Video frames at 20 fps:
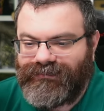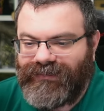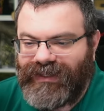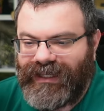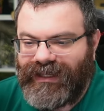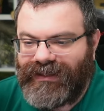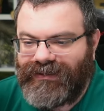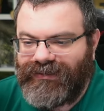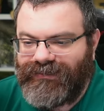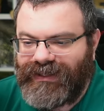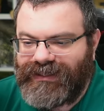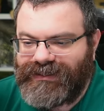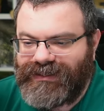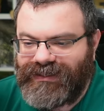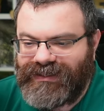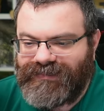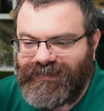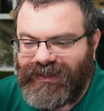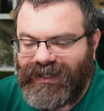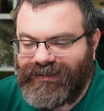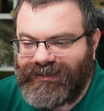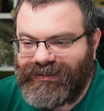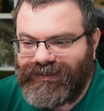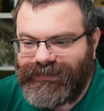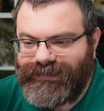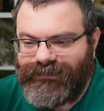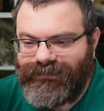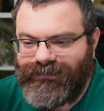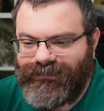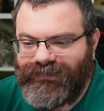and the rest of this
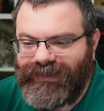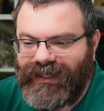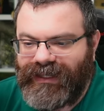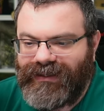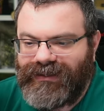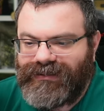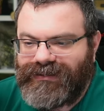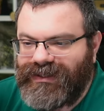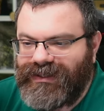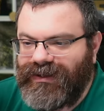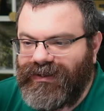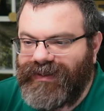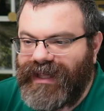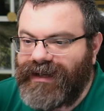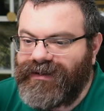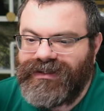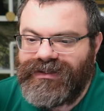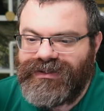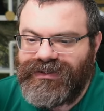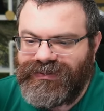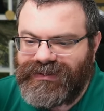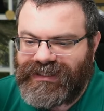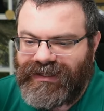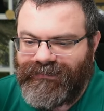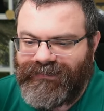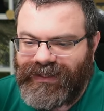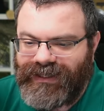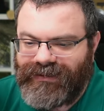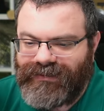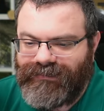box. So that could do
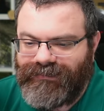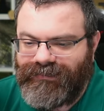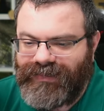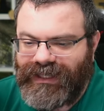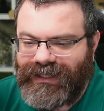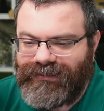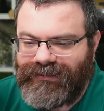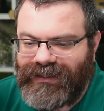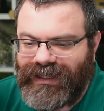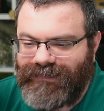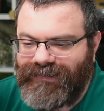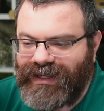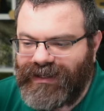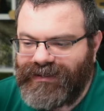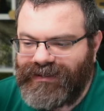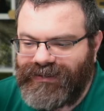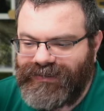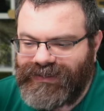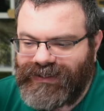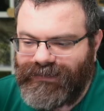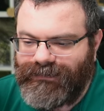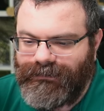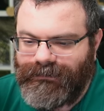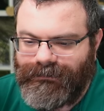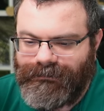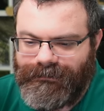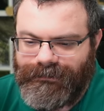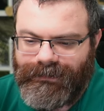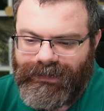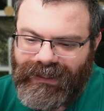something, but I'm not going to use it.
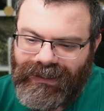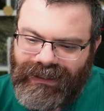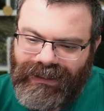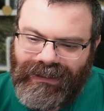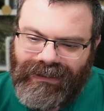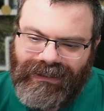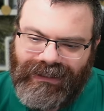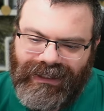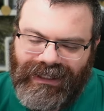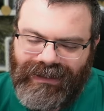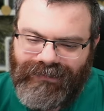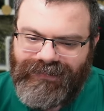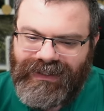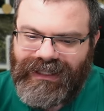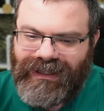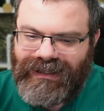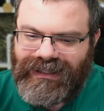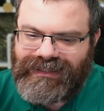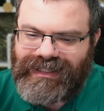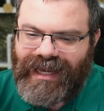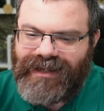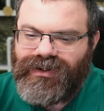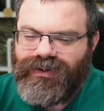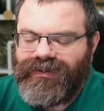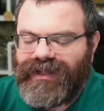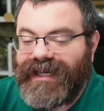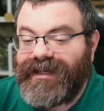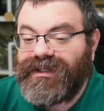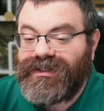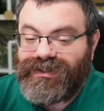Um, because I
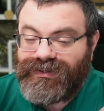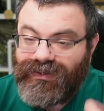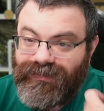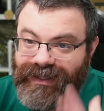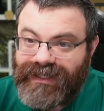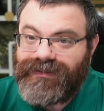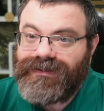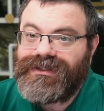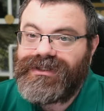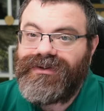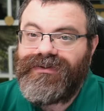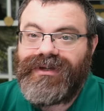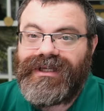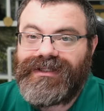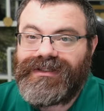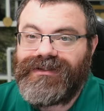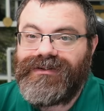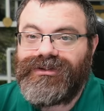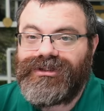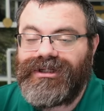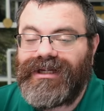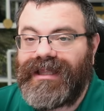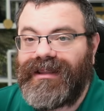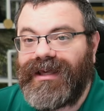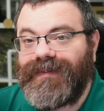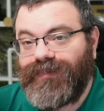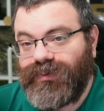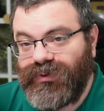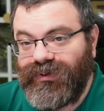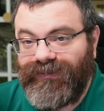don't like assuming there's a unique solution. I
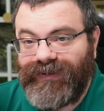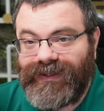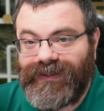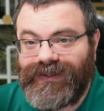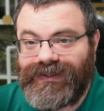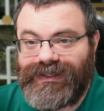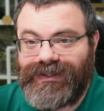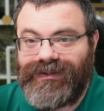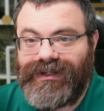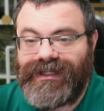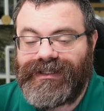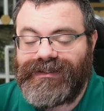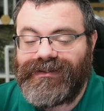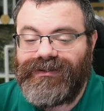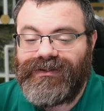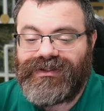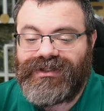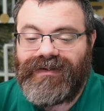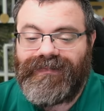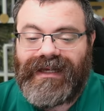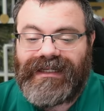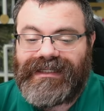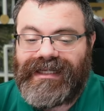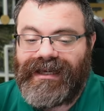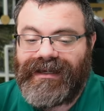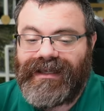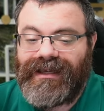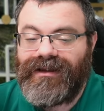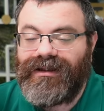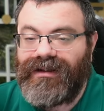like proving there's a unique solution by
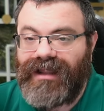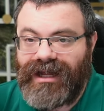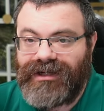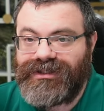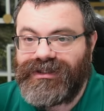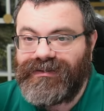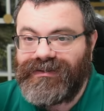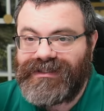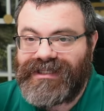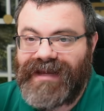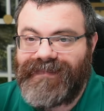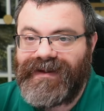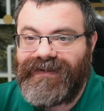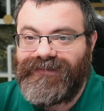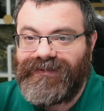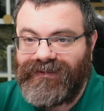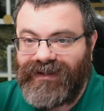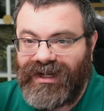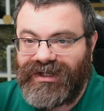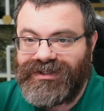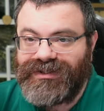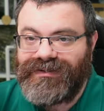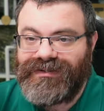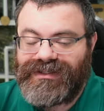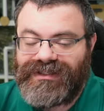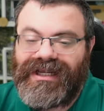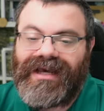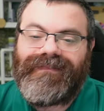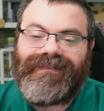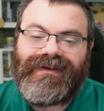taking a logical step after logical
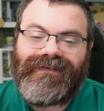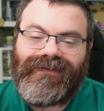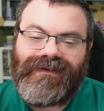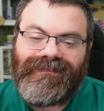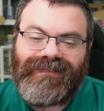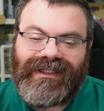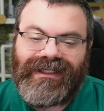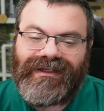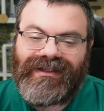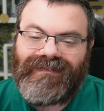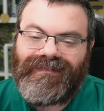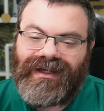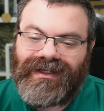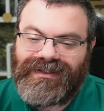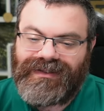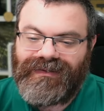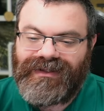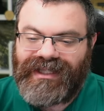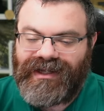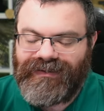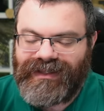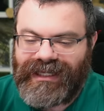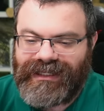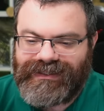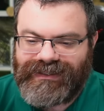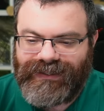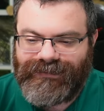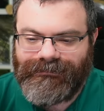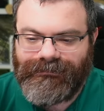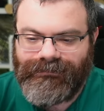step and completing the puzzle without
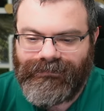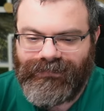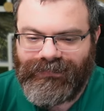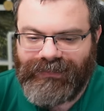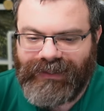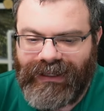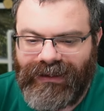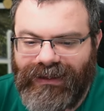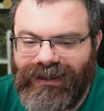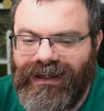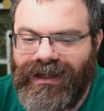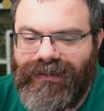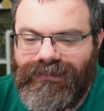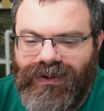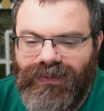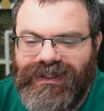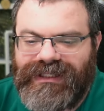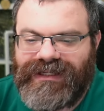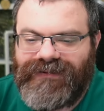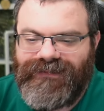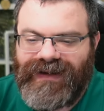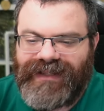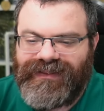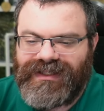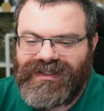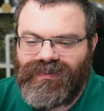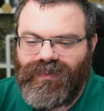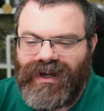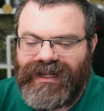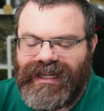guessing. But we did find
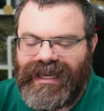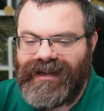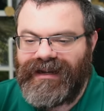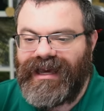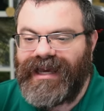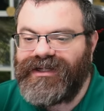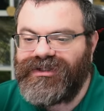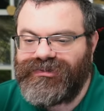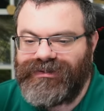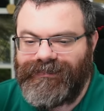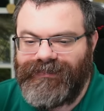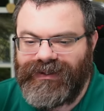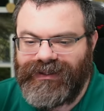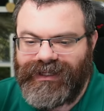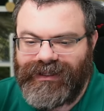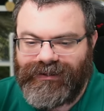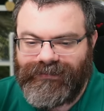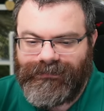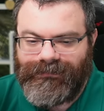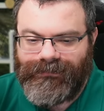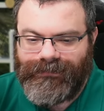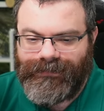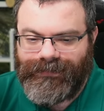this one eight nine triple here.